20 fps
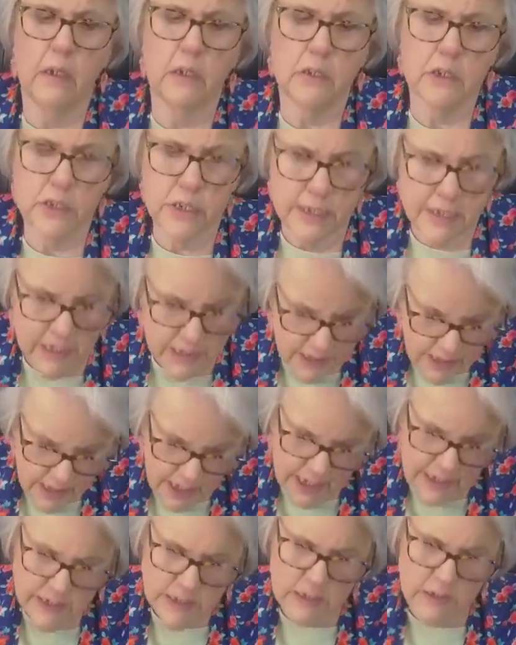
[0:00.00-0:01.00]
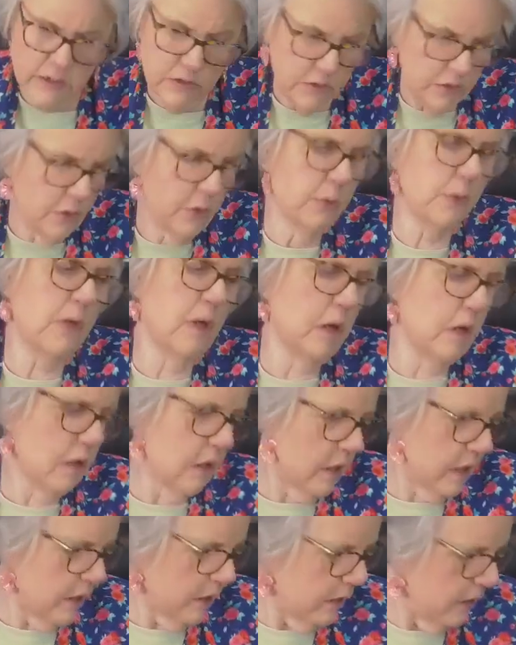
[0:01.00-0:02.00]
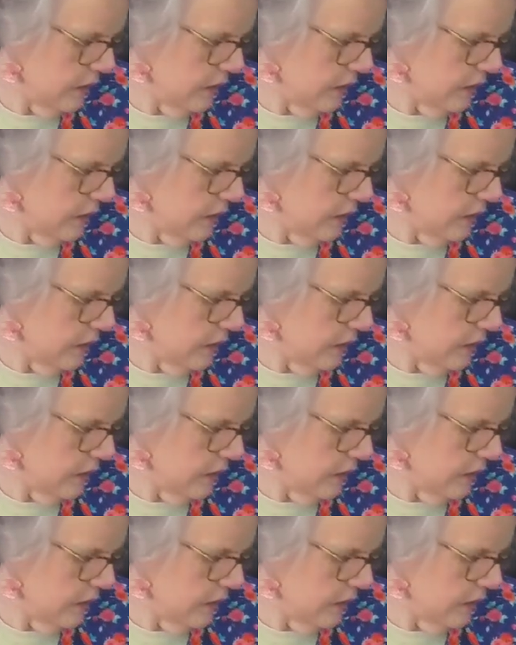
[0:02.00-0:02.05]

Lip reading: She has a nice new car.